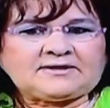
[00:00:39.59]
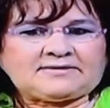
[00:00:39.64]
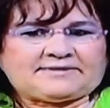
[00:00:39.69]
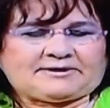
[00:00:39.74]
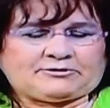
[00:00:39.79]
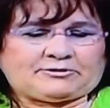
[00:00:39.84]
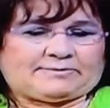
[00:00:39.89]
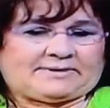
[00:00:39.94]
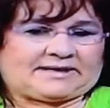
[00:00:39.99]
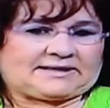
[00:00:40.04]

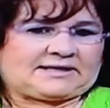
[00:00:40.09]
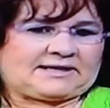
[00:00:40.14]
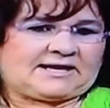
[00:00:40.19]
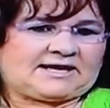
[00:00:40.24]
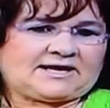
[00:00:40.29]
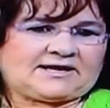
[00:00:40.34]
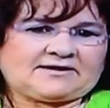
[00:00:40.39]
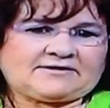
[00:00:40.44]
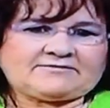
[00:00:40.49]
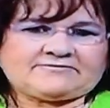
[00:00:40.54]
They're about
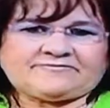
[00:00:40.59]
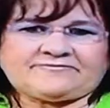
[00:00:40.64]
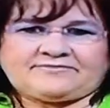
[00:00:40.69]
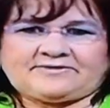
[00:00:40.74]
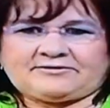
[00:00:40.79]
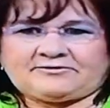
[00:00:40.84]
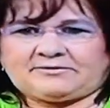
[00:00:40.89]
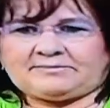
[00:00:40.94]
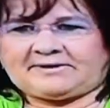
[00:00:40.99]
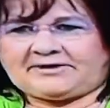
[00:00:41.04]
love.
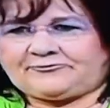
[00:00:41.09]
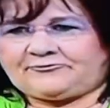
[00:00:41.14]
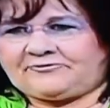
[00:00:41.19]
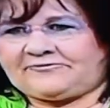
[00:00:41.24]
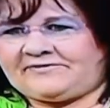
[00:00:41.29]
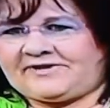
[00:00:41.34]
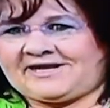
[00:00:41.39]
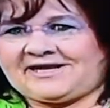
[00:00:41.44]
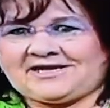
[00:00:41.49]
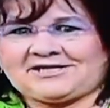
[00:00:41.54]
They're about
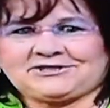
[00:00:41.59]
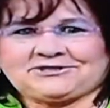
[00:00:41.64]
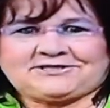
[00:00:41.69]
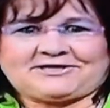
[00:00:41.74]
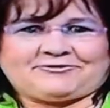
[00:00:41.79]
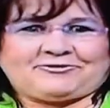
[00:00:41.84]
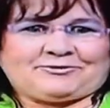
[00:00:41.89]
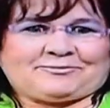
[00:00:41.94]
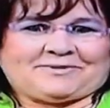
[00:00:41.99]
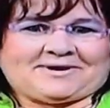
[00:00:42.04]
revenge.
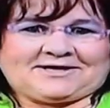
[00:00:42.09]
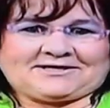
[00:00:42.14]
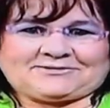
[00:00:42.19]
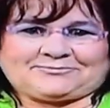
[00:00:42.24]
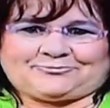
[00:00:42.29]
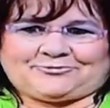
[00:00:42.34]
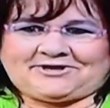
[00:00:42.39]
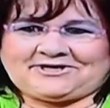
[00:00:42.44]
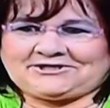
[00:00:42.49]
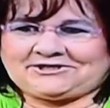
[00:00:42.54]
They're
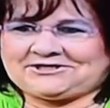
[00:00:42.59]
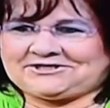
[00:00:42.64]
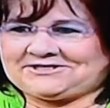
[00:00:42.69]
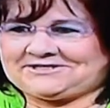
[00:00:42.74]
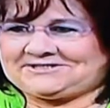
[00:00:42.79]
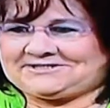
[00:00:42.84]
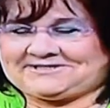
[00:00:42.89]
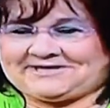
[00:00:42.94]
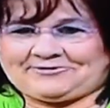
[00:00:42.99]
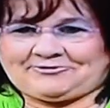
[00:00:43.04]
about
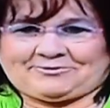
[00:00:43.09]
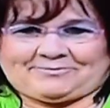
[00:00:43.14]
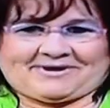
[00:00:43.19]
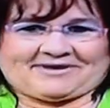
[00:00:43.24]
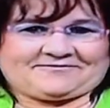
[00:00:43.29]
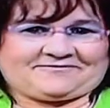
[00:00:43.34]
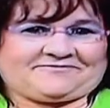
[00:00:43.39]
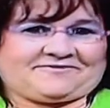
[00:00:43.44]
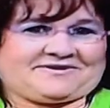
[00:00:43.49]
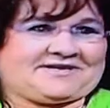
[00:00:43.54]
prejudice. They're
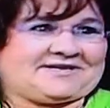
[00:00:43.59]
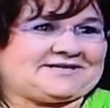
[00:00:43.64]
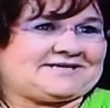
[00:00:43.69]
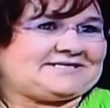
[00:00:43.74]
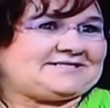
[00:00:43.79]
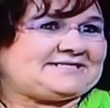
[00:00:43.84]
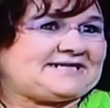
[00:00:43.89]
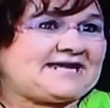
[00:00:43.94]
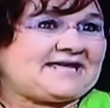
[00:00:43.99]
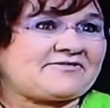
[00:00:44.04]
about
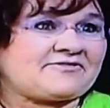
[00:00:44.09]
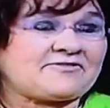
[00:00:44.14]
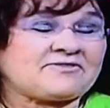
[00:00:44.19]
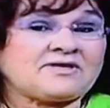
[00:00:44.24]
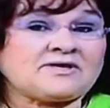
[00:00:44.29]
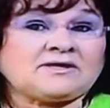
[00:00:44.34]
fear, death.